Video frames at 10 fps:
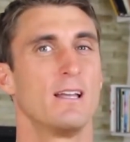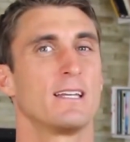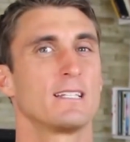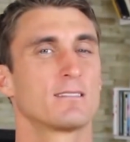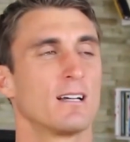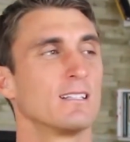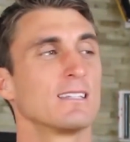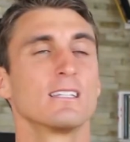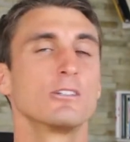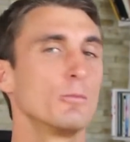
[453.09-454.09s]
It's a
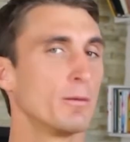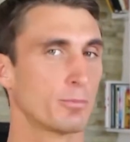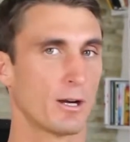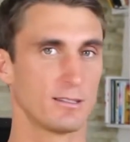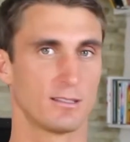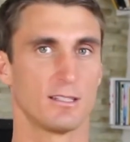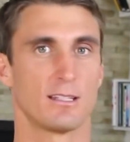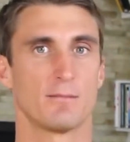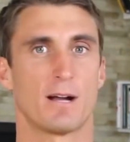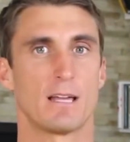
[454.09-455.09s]
little bit
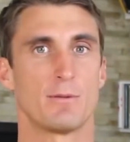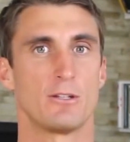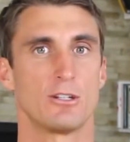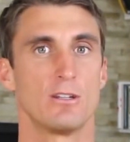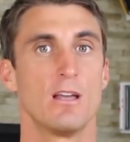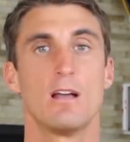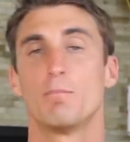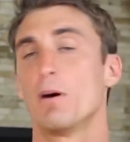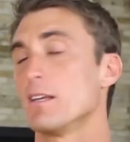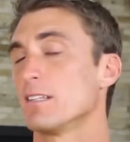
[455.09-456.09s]
pricey in my opinion,
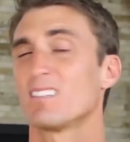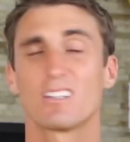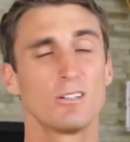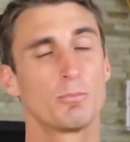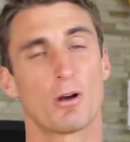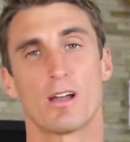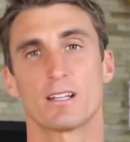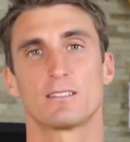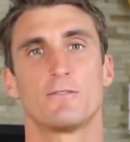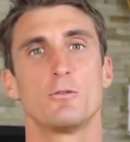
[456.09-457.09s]
but it's a good
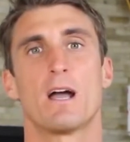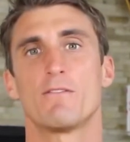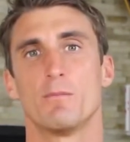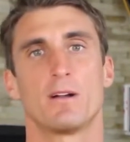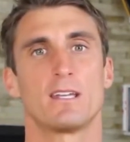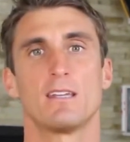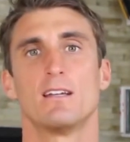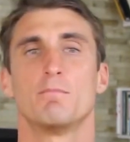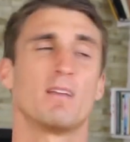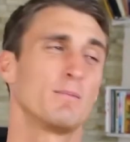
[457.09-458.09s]
product. If you have the money,
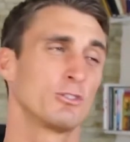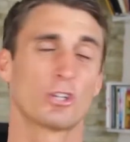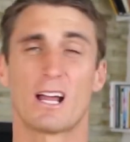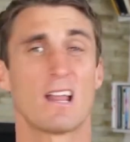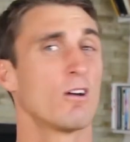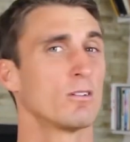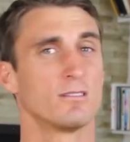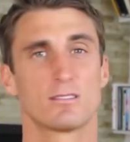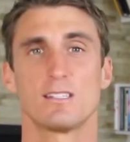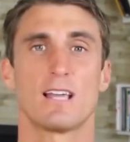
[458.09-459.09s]
maybe try it out
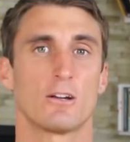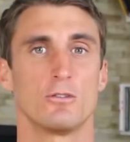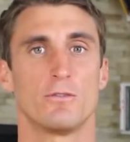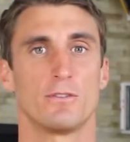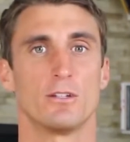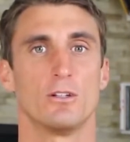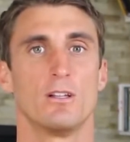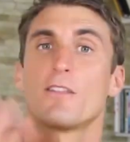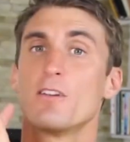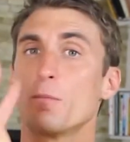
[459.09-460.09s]
and see how you feel.
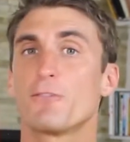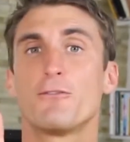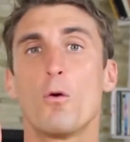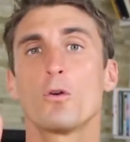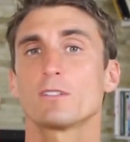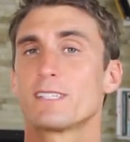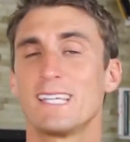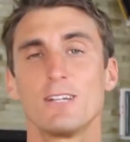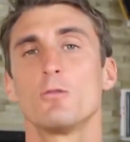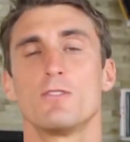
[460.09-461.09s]
Now the number 4
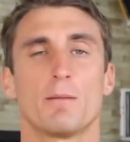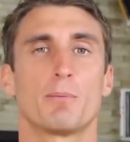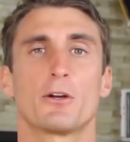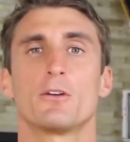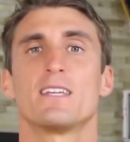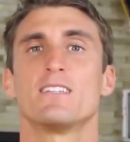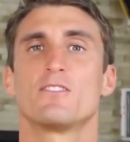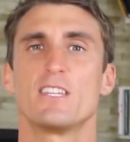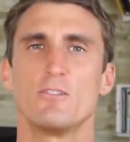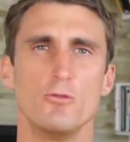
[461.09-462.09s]
keto nut butter is
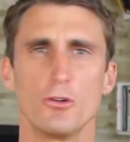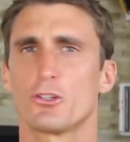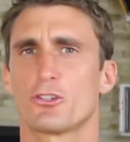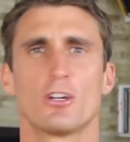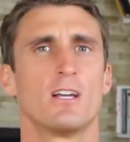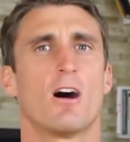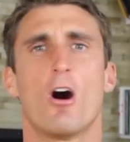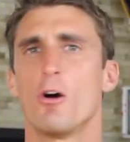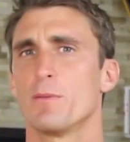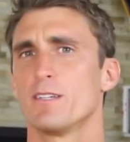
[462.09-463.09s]
the Nush
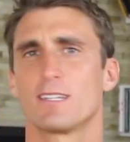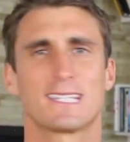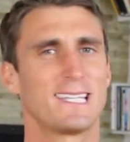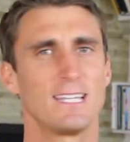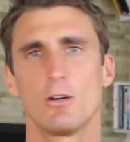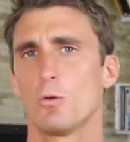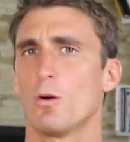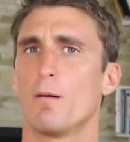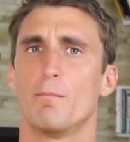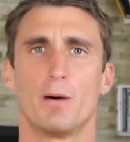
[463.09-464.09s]
almond
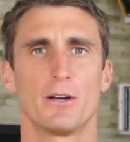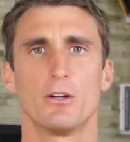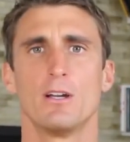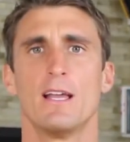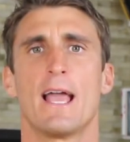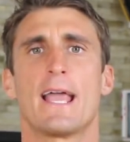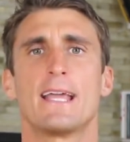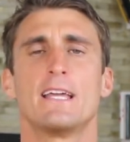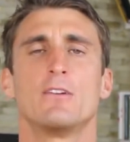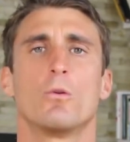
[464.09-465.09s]
keto butter,
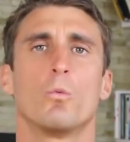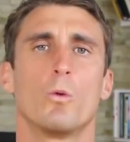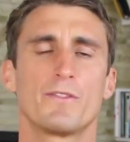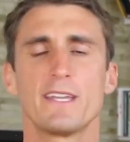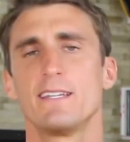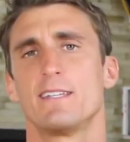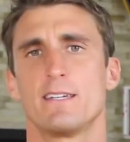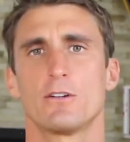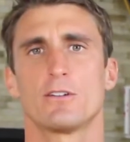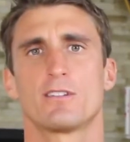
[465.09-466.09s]
and what they did
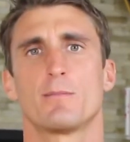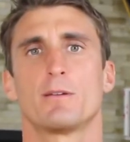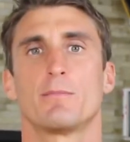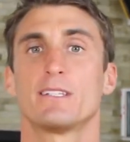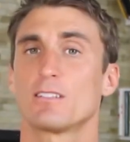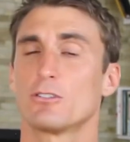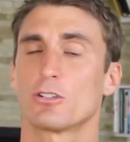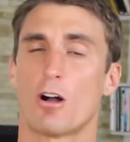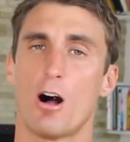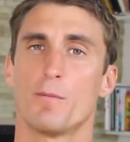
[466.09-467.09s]
here is they basically
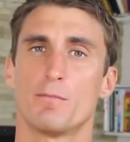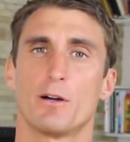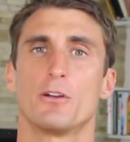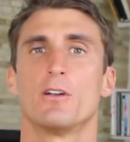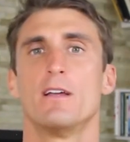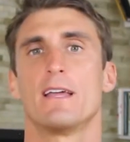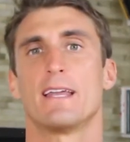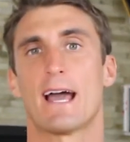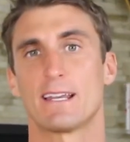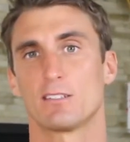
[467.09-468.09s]
took almond butter
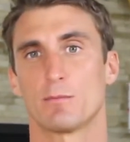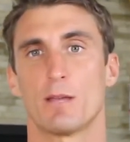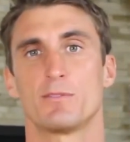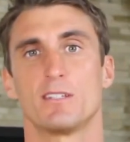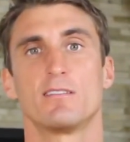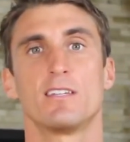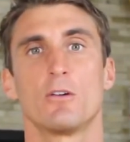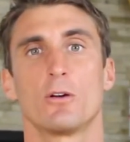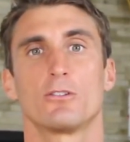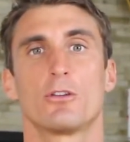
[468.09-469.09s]
and added some MCT
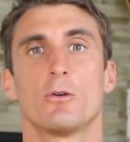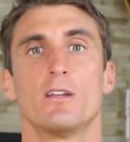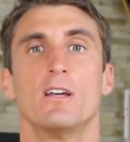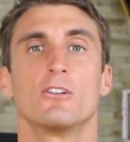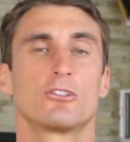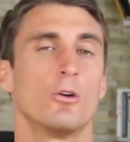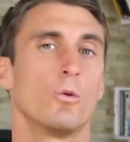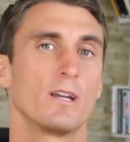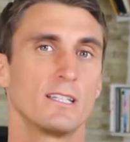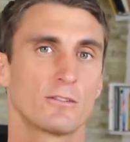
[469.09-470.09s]
oil to it.
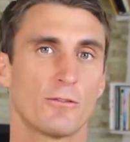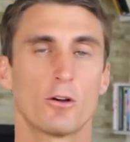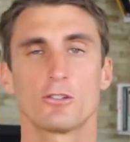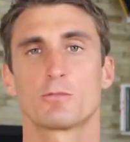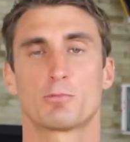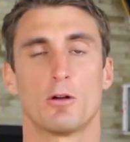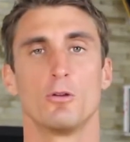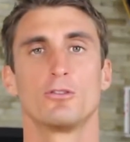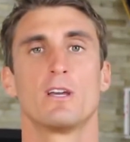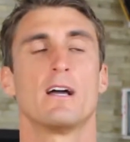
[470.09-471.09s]
So as far as
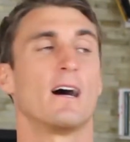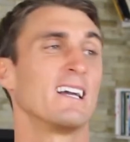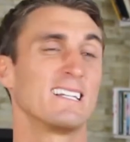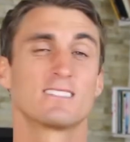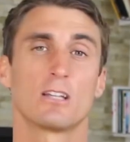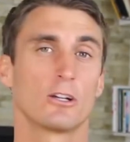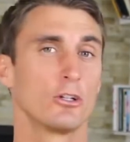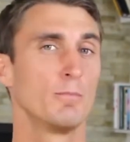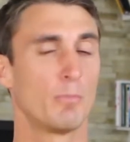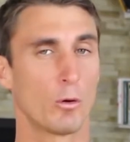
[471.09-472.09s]
pros, it's a
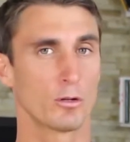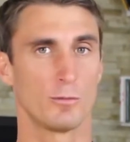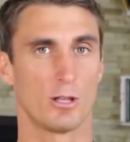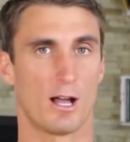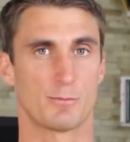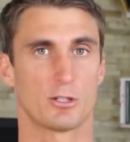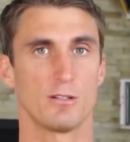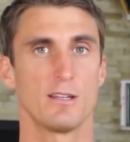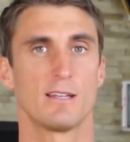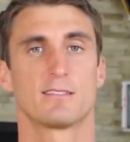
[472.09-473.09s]
good portable
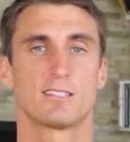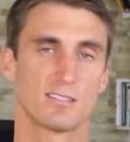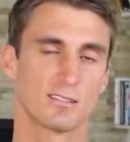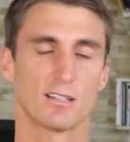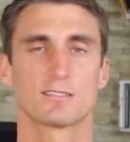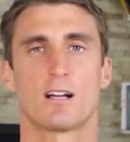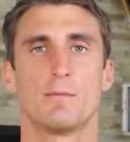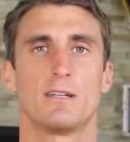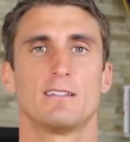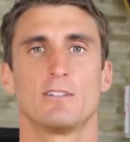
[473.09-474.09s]
option. Since it does
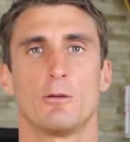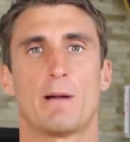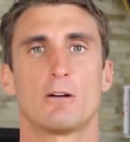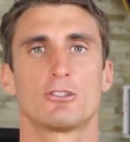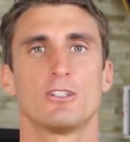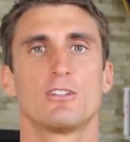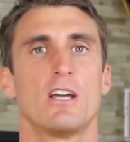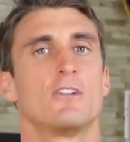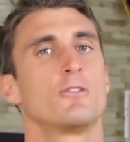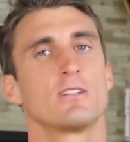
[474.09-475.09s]
come in little pouches,
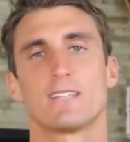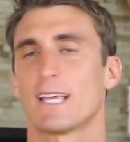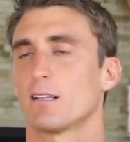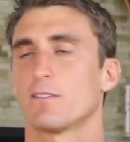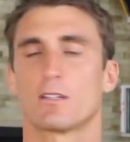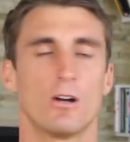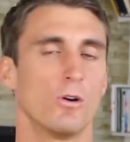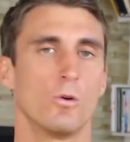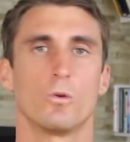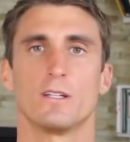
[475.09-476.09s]
you can take it on the
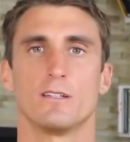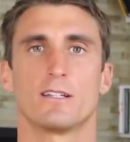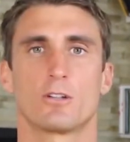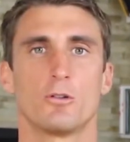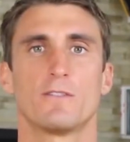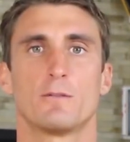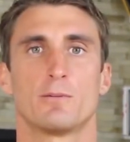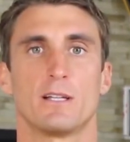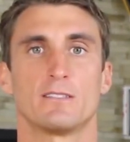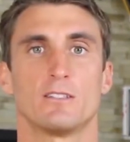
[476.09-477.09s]
go and go different
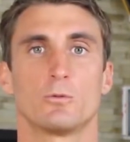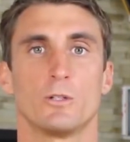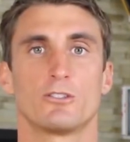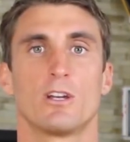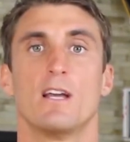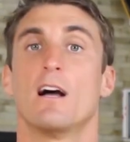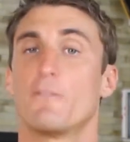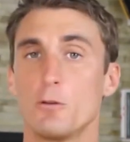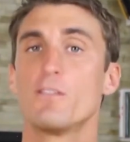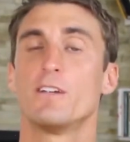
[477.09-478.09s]
places, which a
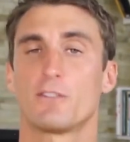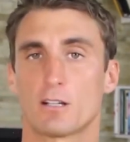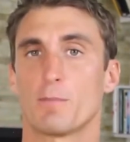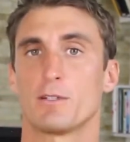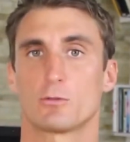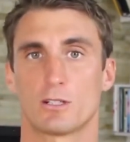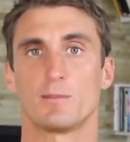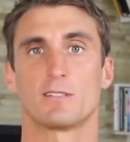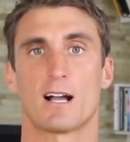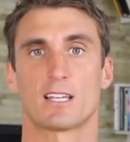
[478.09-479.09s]
few of the different companies we're gonna
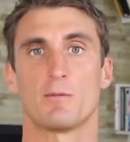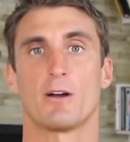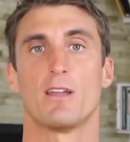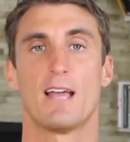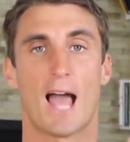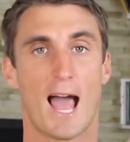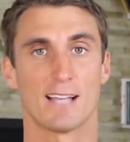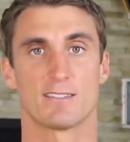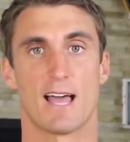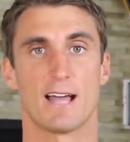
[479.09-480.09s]
be talking about
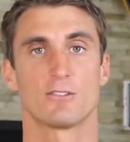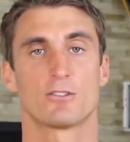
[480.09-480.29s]
has that.